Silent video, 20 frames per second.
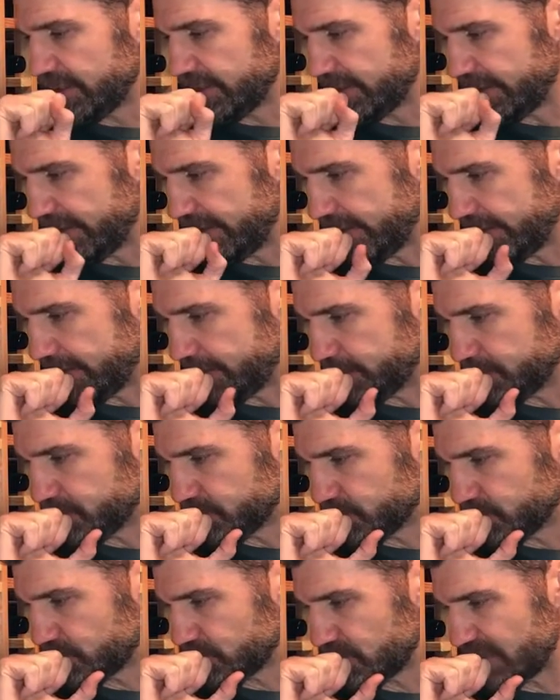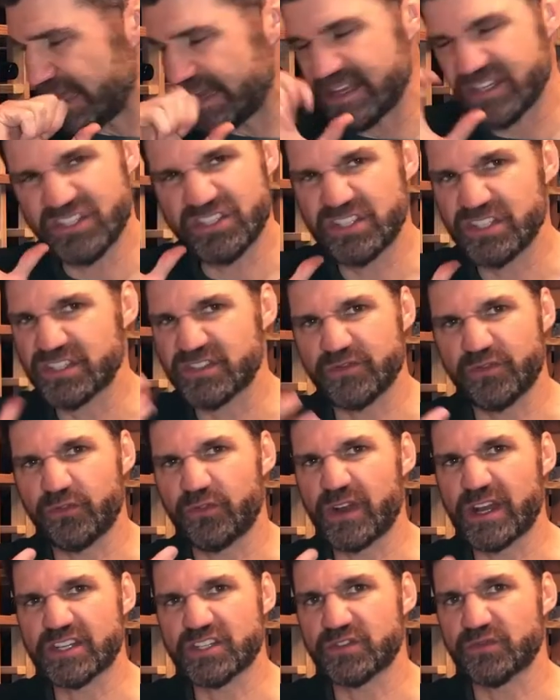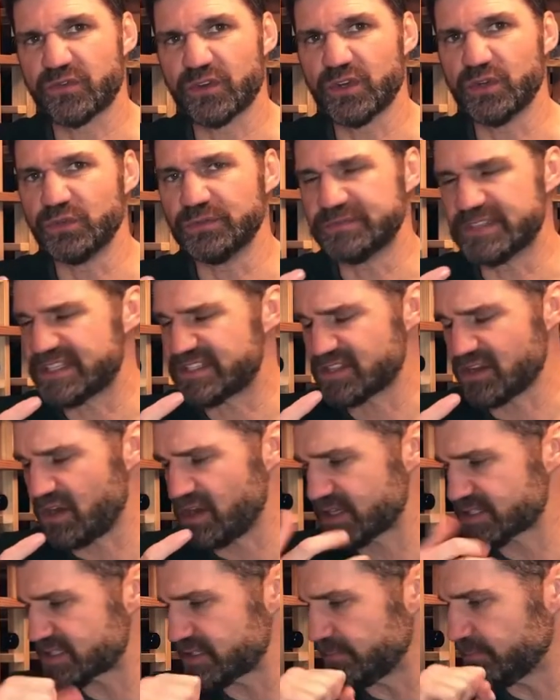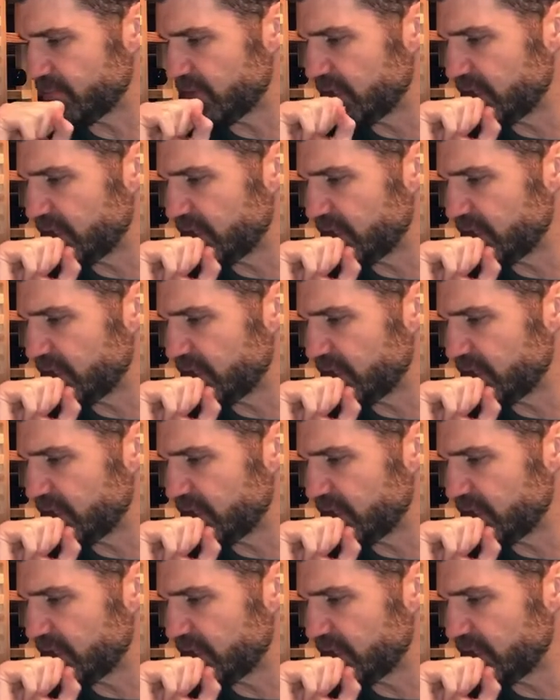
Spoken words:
and it's just fresh fruit. It's awesome.